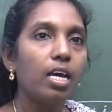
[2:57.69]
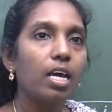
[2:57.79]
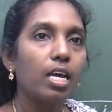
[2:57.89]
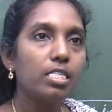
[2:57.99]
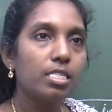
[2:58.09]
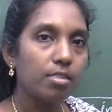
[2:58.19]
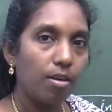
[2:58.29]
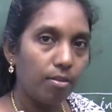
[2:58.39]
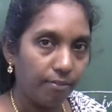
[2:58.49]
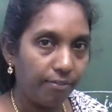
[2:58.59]
is
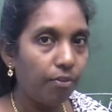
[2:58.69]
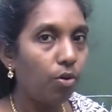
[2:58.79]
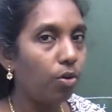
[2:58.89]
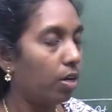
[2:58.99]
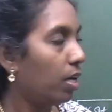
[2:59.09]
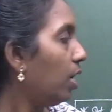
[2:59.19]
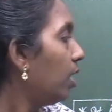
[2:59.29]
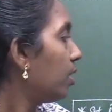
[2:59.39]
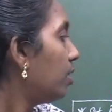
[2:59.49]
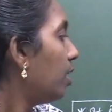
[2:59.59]
4. The